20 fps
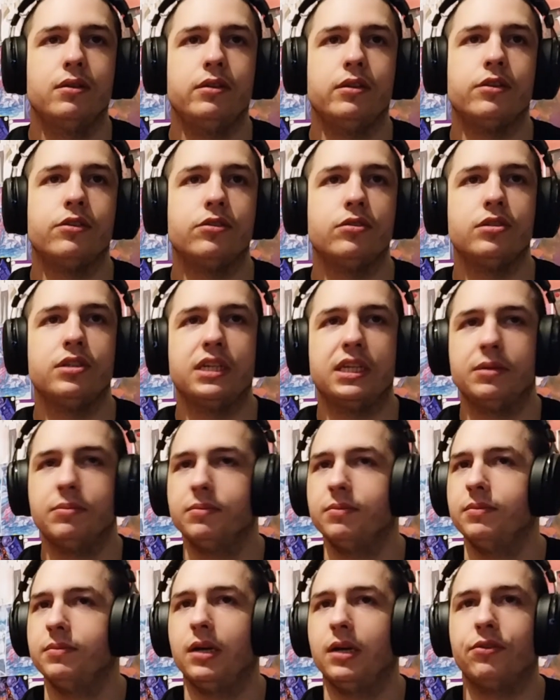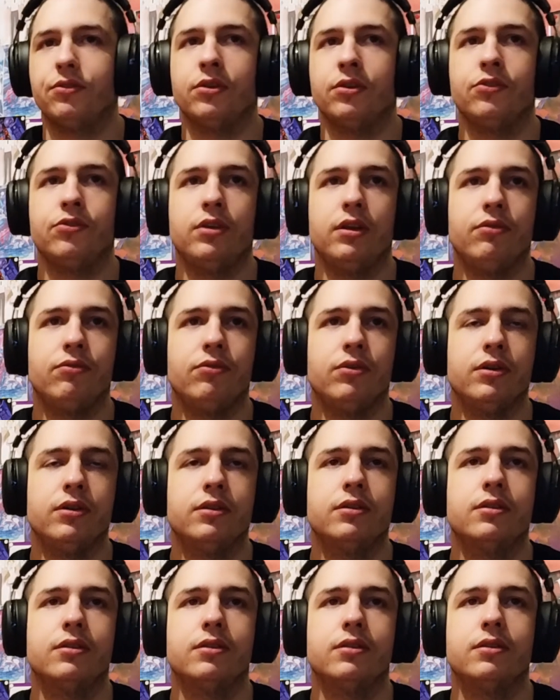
That's a shame. I was going to leave one.